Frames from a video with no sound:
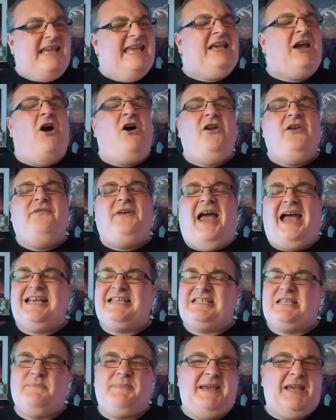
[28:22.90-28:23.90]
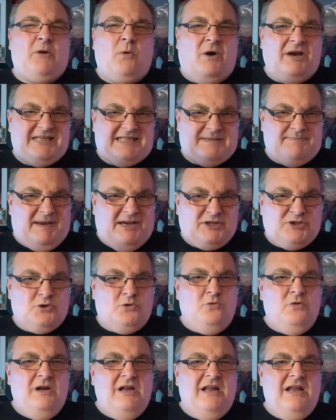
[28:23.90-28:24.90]
it kind of has to be quite
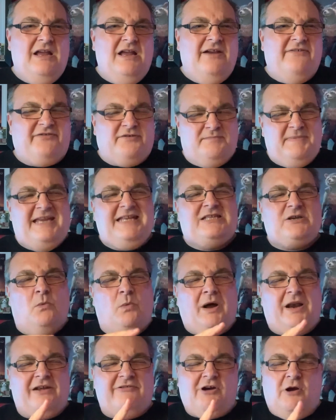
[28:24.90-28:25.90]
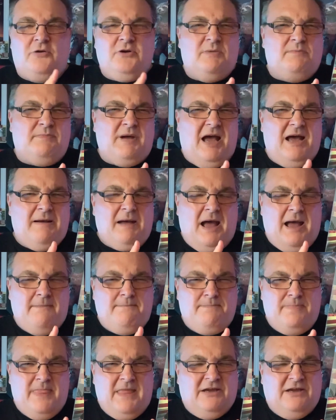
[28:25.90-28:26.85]
special for me to want to own a, a,